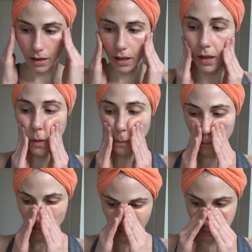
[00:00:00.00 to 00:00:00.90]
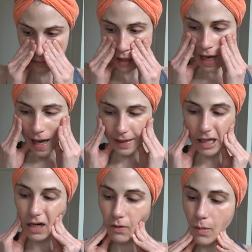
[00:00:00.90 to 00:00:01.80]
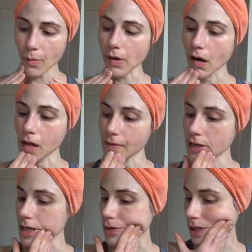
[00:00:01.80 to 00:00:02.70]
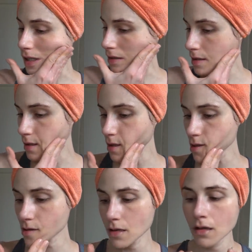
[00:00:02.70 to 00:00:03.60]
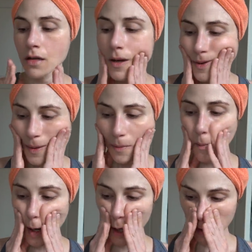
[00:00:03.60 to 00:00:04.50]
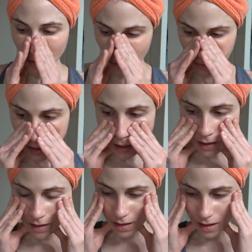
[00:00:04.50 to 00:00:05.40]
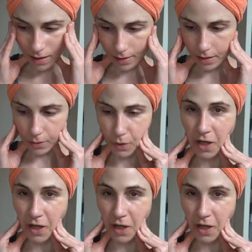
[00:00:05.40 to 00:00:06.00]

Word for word: Glow. I can't remember all the ingredients in it, but I know that it has good